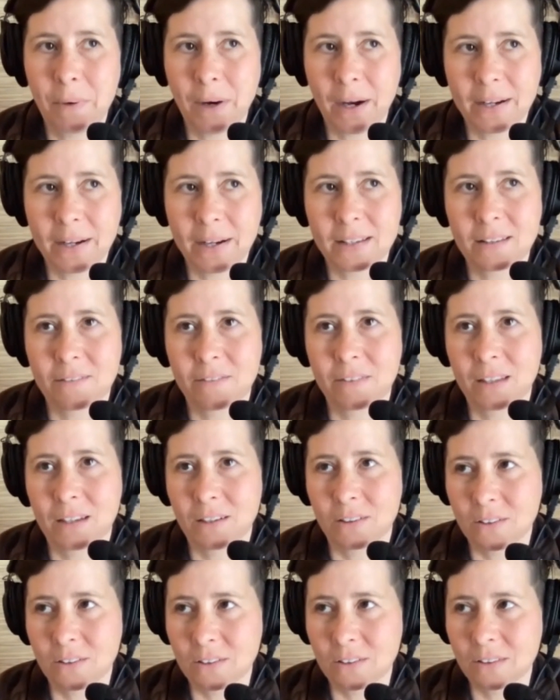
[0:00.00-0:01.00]
body of the
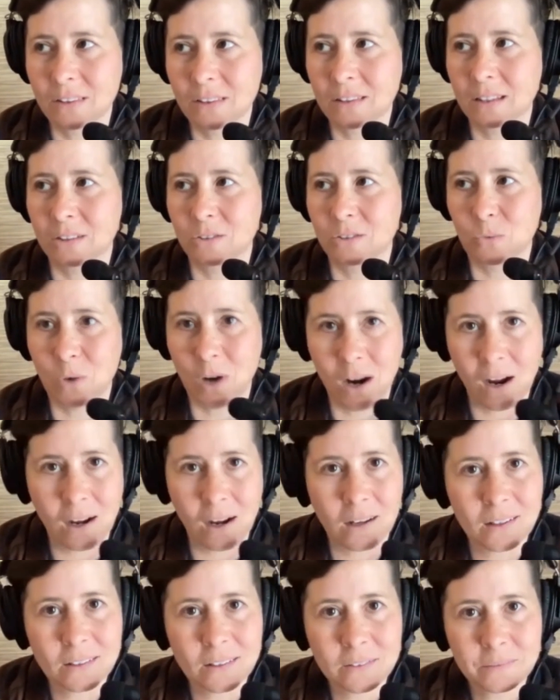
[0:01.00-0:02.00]
earth is
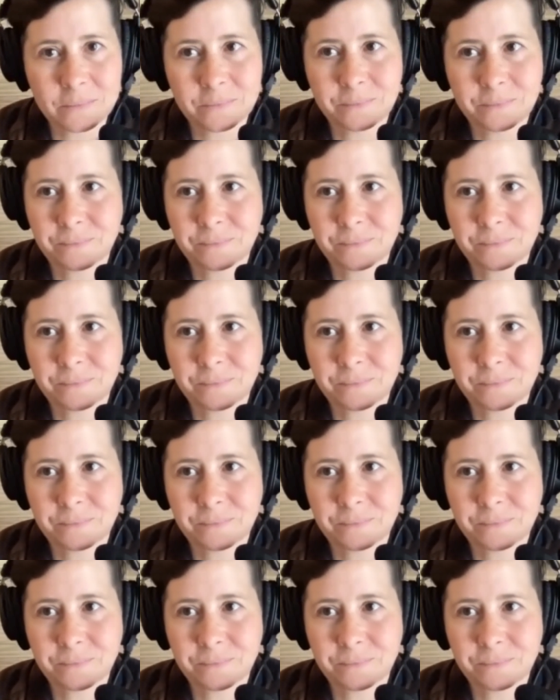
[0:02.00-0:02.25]
rock